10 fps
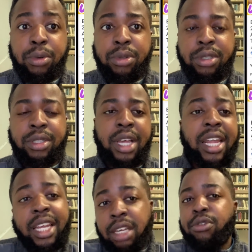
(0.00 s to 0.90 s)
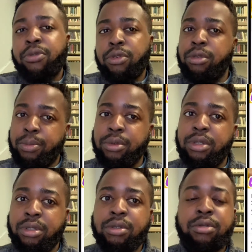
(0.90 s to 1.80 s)
boots, and I did review those
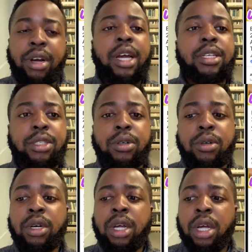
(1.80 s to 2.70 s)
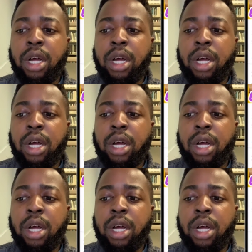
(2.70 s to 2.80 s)
boots too, right? So